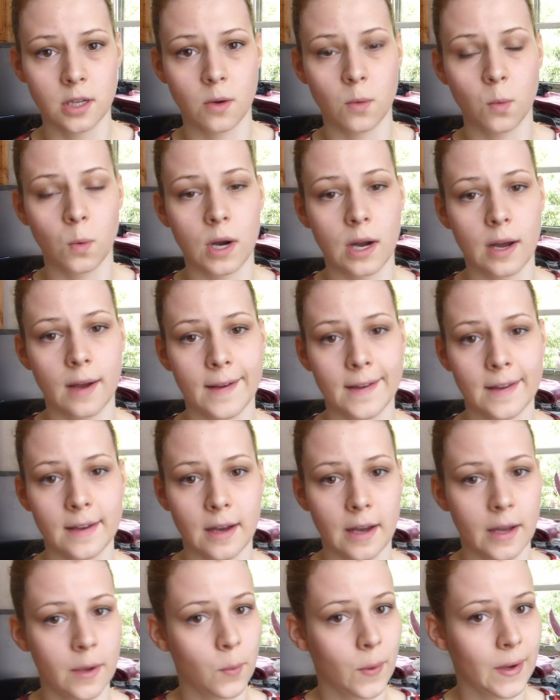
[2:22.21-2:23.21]
why
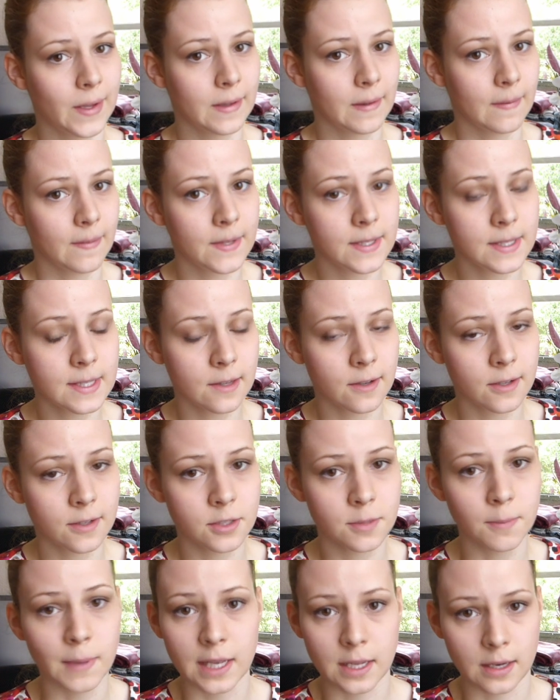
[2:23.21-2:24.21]
I waited this long
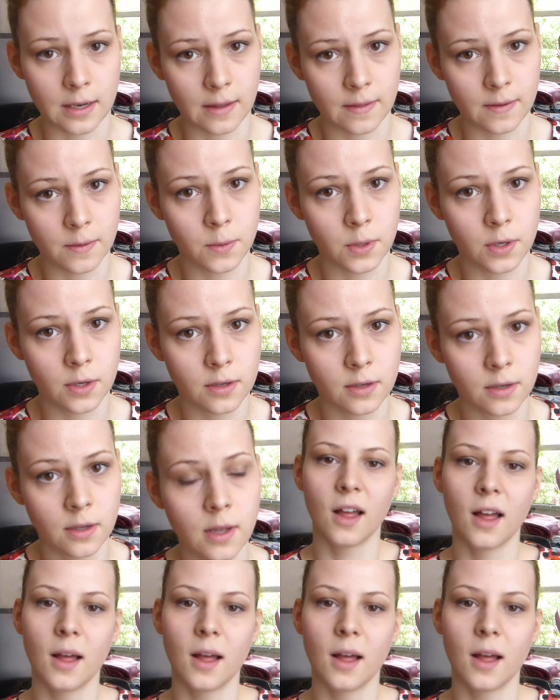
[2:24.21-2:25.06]
to make another one.